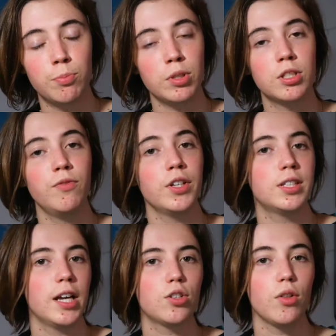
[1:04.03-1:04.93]
specific
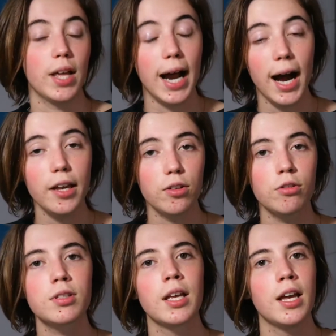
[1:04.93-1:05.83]
schedule that I
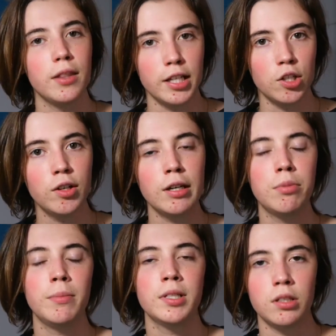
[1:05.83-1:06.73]
use that you can
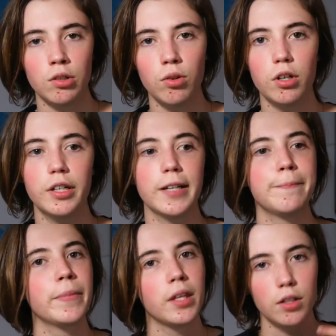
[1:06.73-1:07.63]
implement in your
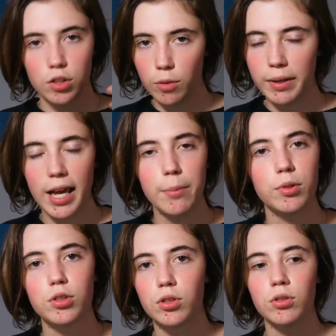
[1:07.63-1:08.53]
learning to be
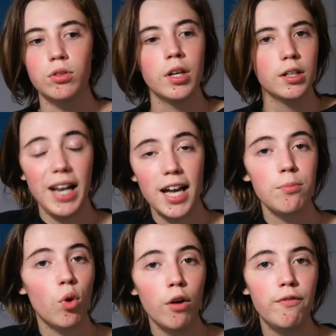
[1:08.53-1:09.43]
able to
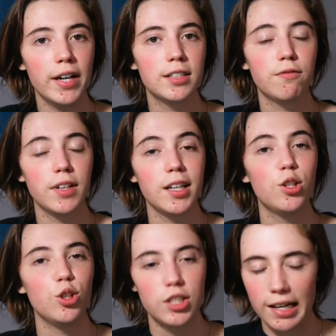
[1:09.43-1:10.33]
plan more effectively,
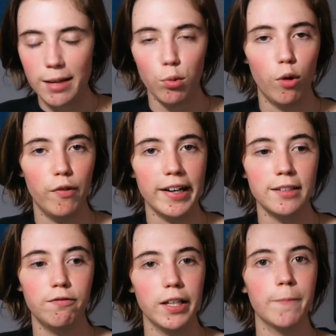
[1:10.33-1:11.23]
to study more
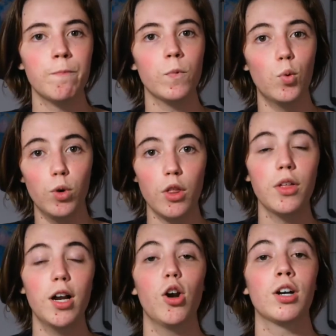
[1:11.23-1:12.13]
effectively
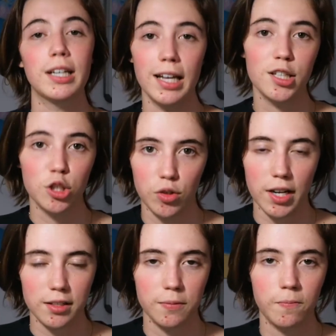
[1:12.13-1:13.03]
with a lot less
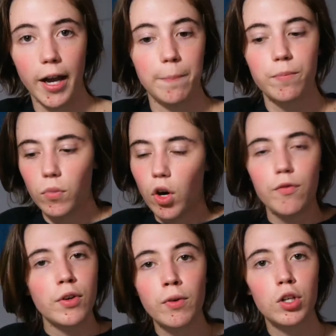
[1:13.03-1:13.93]
stress. Okay,
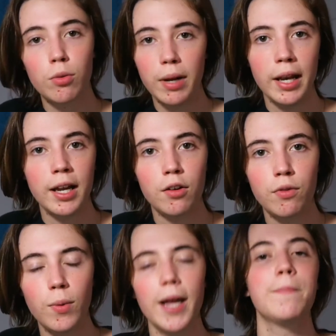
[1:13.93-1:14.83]
after you've got your planning out
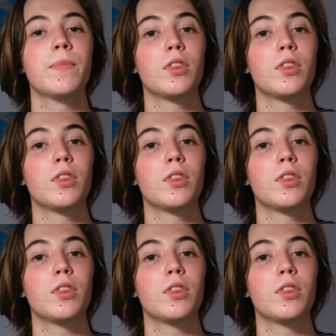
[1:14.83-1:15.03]
of the way,